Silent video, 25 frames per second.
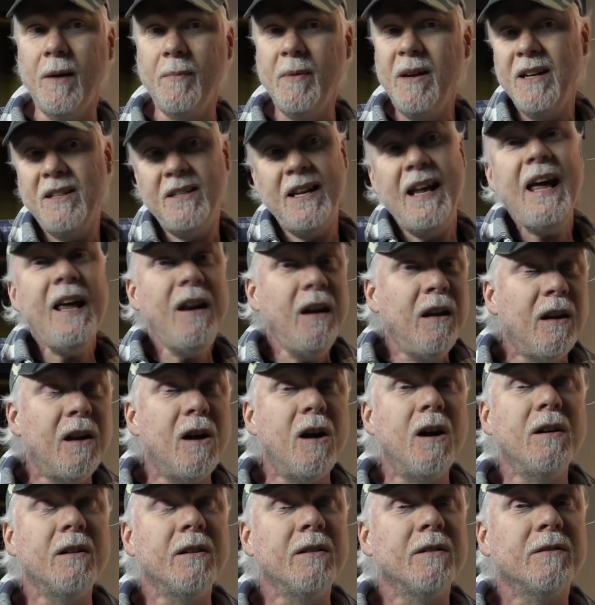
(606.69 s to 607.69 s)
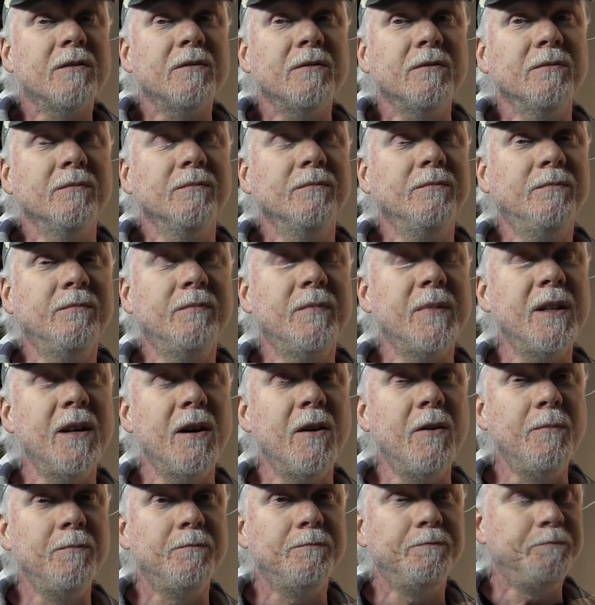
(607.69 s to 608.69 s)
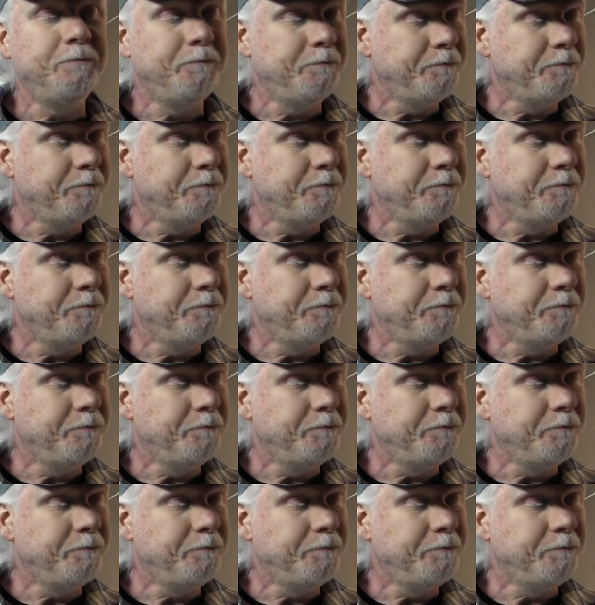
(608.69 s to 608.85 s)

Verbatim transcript: I mean, it's analog, you know?